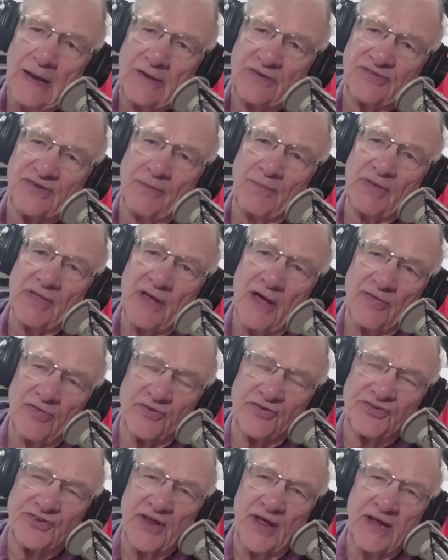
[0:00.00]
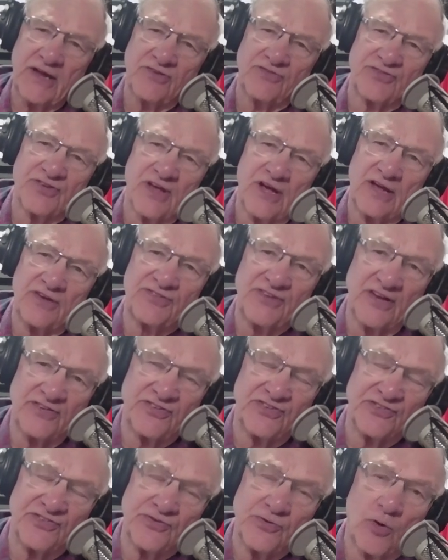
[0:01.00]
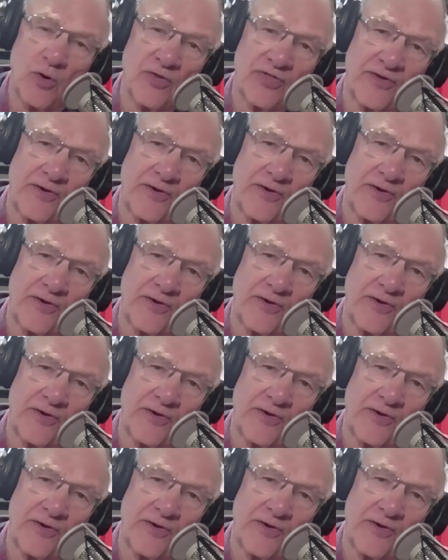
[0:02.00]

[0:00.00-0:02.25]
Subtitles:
Some of the other states, such as North